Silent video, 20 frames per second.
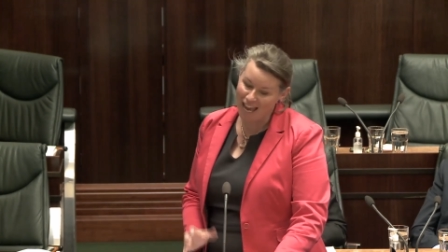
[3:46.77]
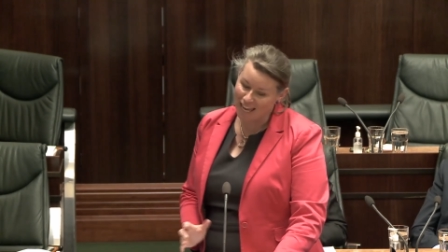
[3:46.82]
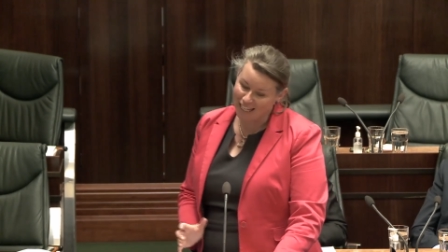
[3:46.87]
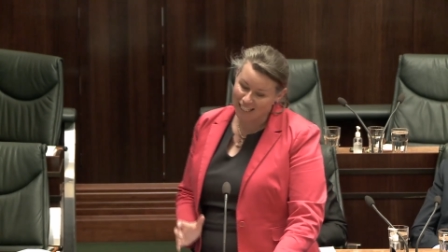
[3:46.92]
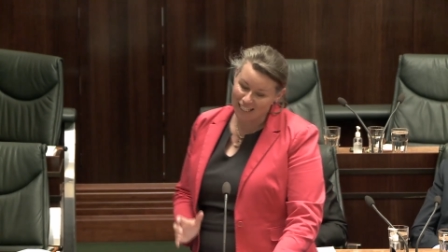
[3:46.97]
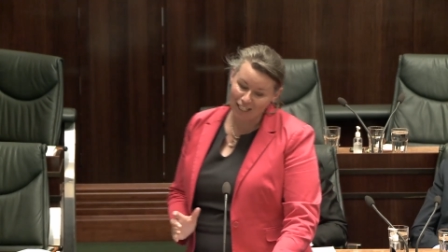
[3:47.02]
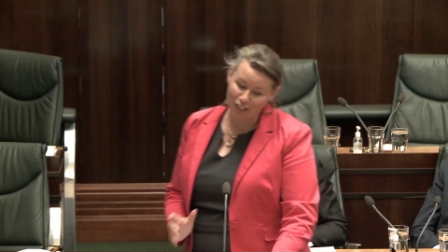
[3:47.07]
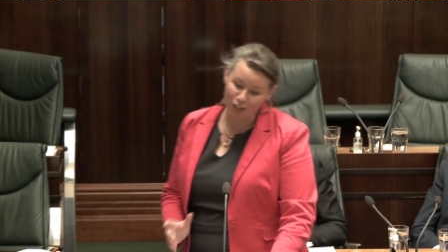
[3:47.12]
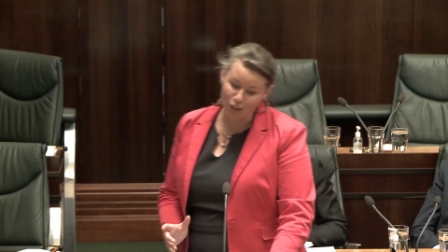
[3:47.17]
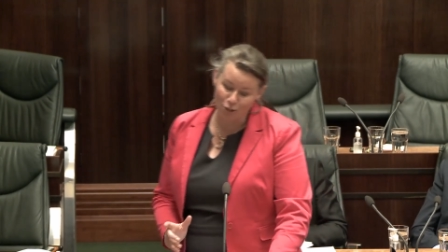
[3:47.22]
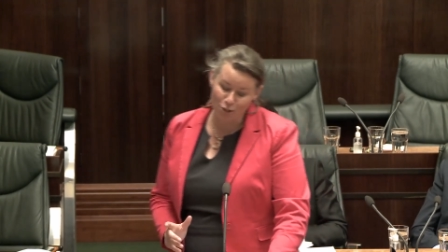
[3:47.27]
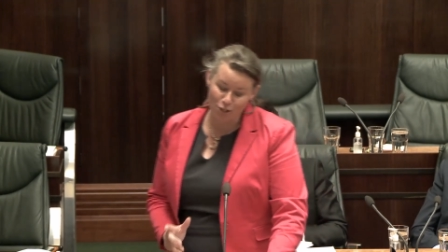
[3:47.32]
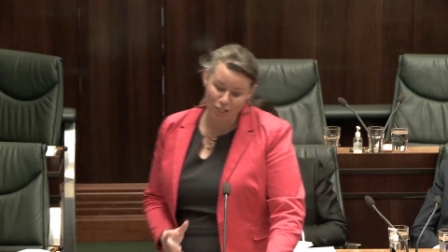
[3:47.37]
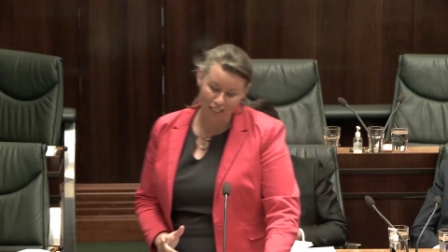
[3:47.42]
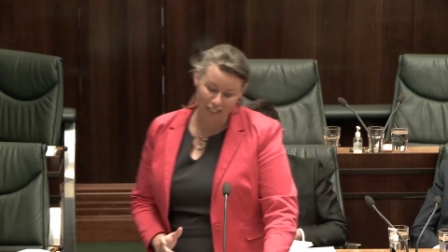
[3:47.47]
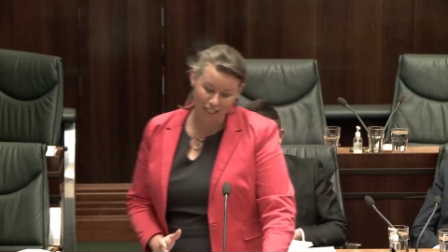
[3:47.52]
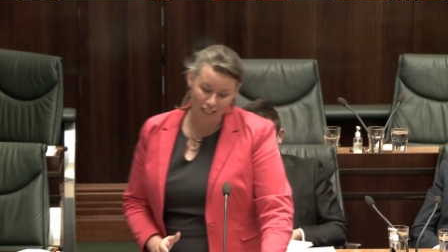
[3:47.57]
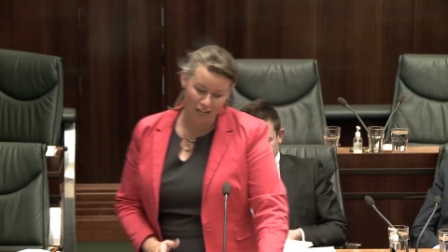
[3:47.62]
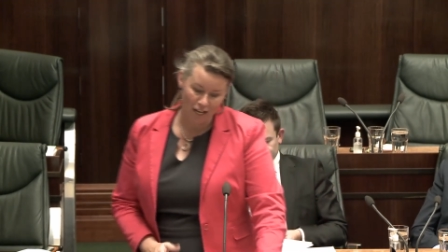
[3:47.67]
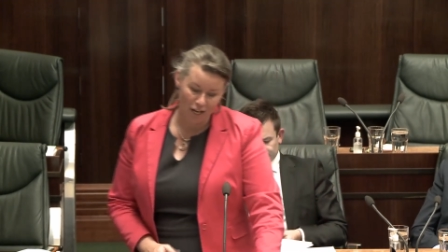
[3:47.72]
and
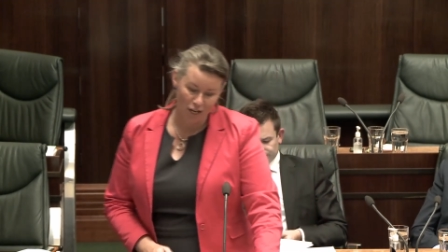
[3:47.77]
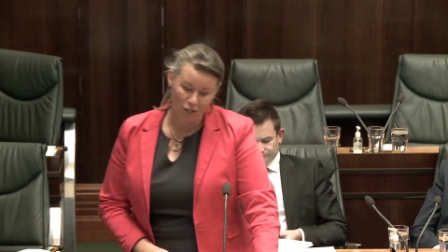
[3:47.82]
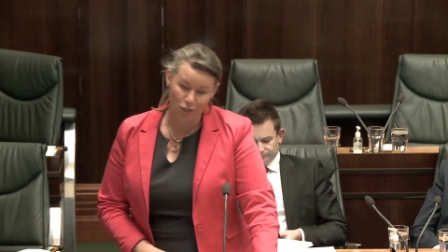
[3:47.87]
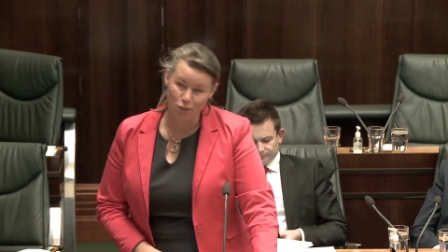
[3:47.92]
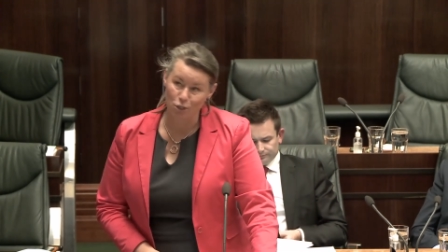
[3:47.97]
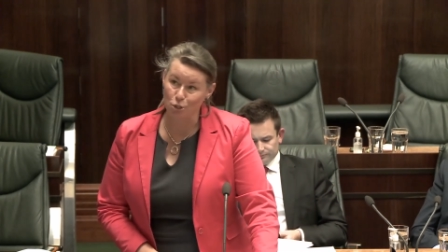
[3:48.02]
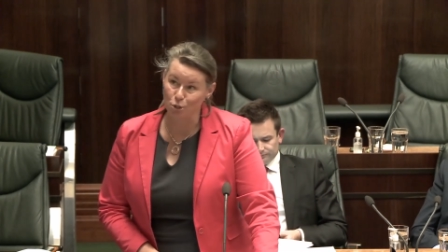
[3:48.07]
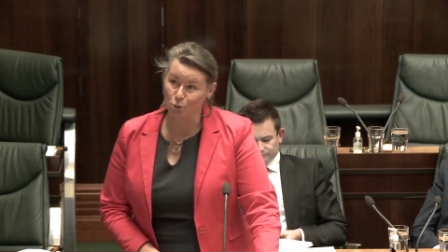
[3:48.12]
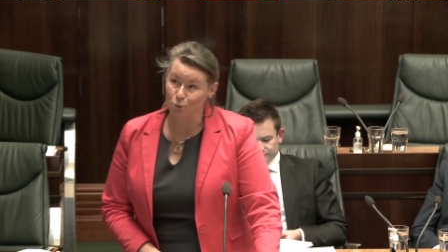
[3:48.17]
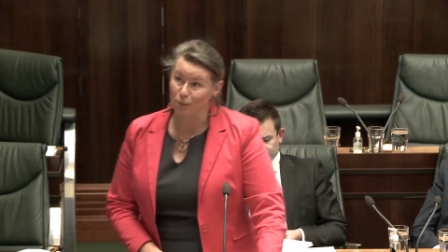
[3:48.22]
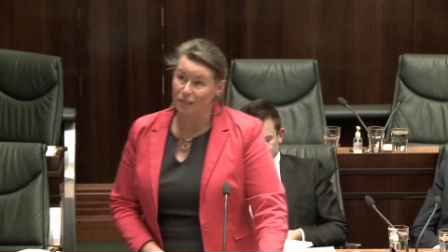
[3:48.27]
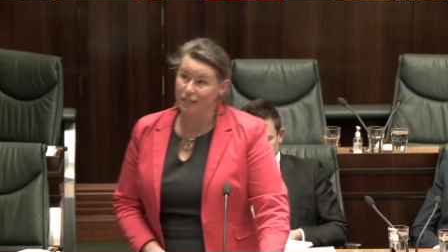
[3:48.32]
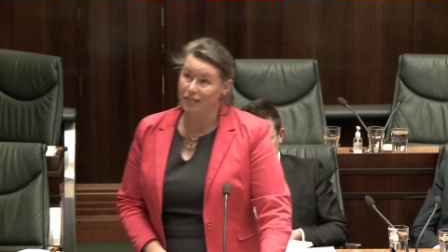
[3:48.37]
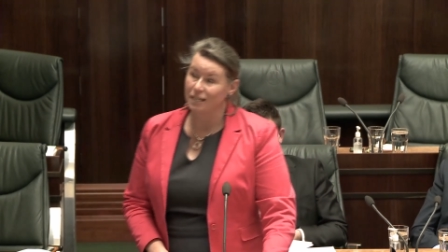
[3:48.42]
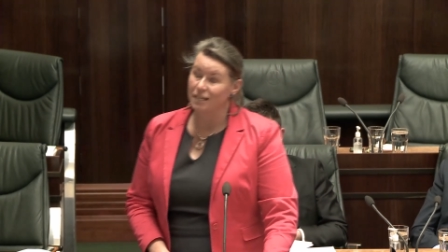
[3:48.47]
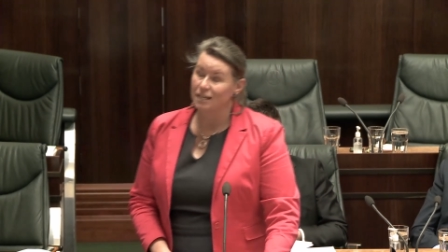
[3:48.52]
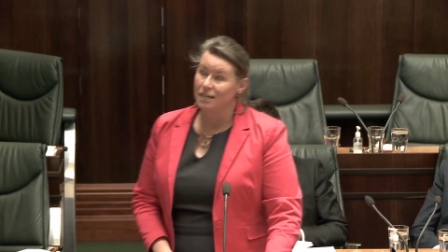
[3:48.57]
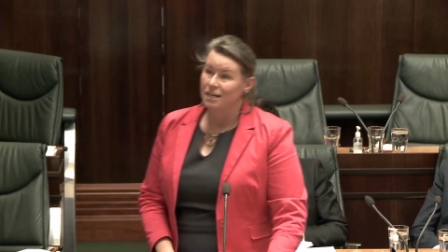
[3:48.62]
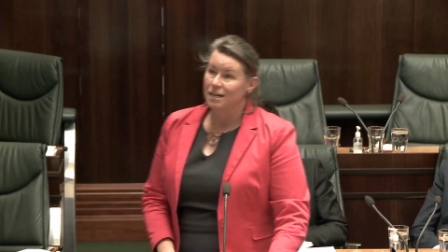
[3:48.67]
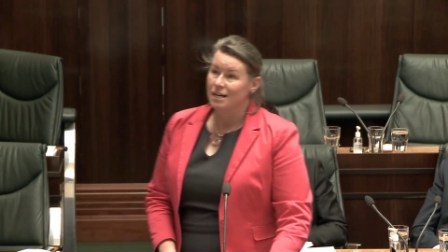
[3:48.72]
including
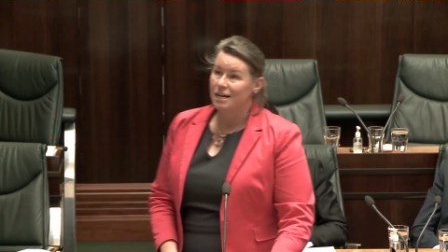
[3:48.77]
joy.